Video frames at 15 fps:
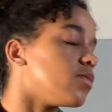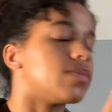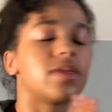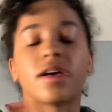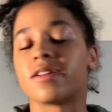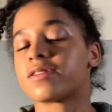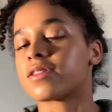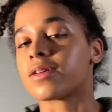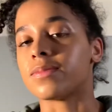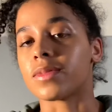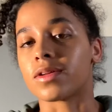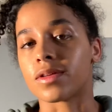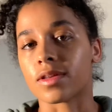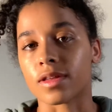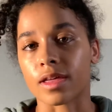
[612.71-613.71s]
plus
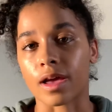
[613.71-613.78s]
community,